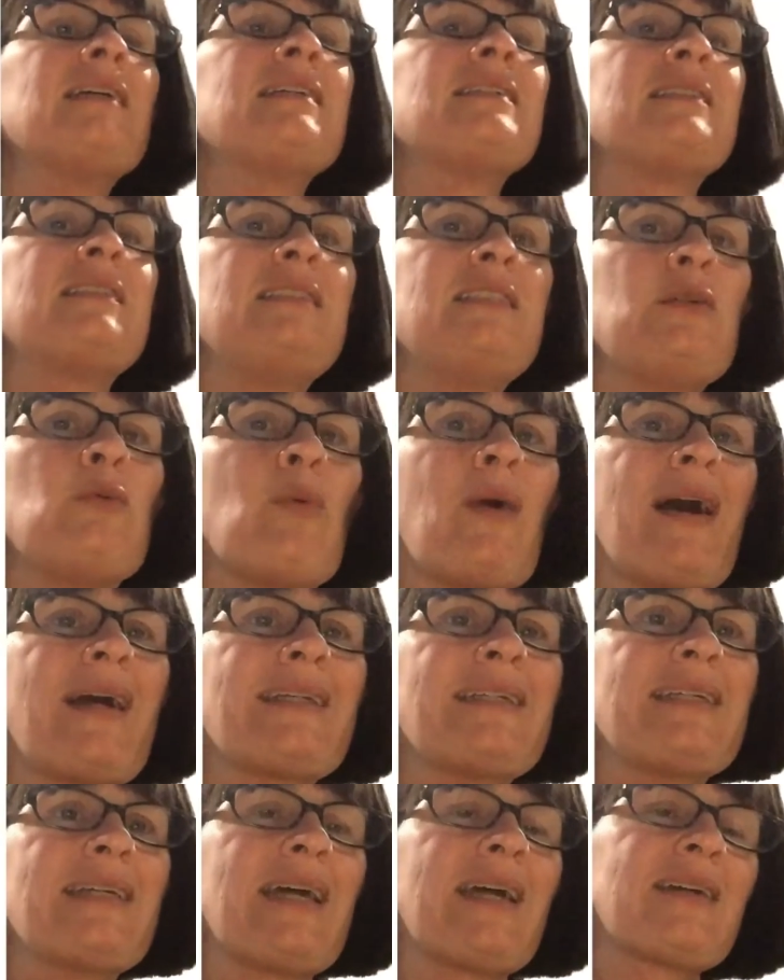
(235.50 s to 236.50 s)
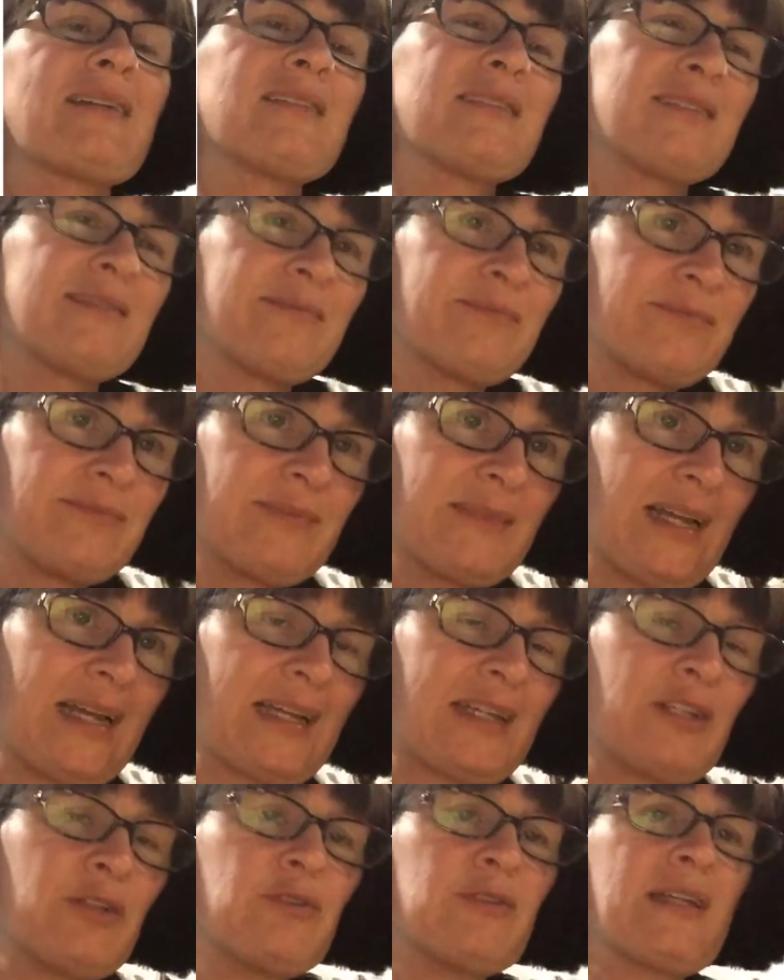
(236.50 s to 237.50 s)
is dy dx.
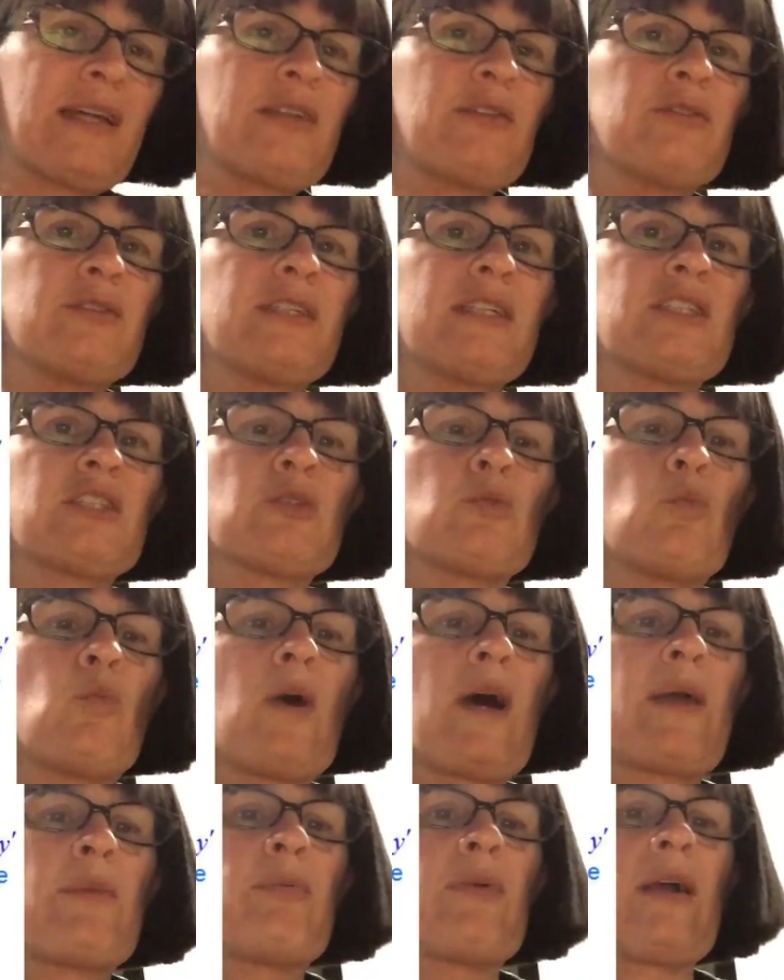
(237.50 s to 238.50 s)
I can use that notation y